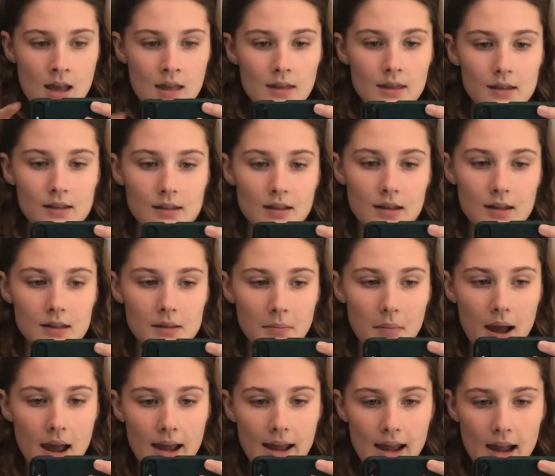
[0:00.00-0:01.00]
This is
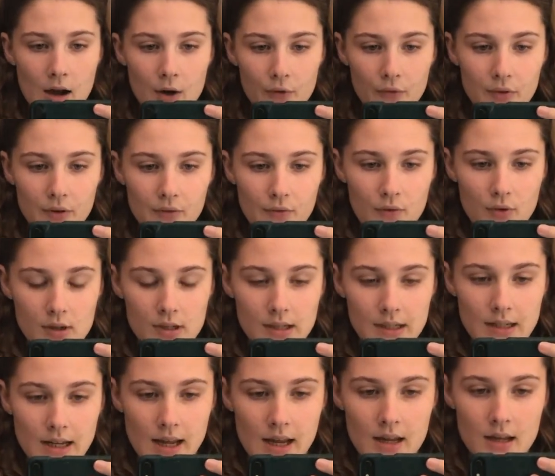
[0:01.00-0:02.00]
my outfit for
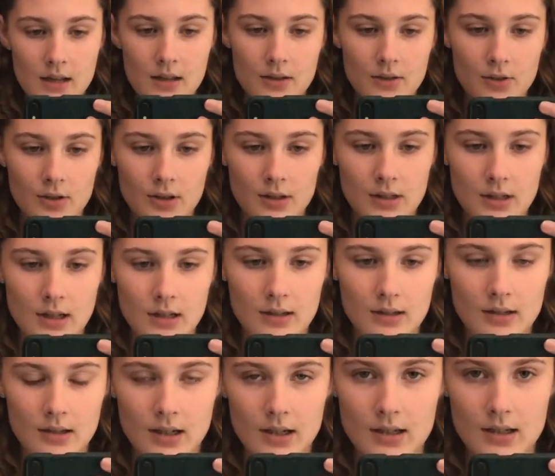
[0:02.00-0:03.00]
today. It's just
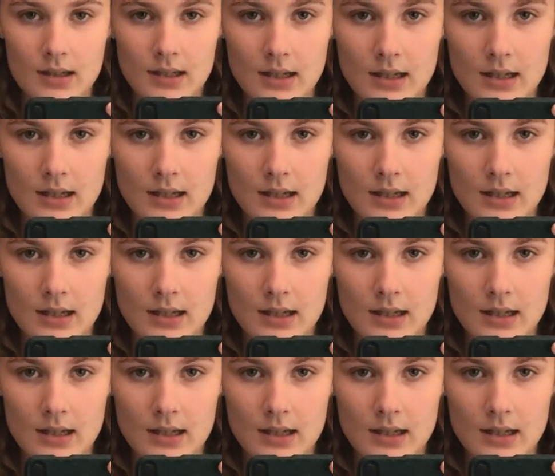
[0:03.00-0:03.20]
this like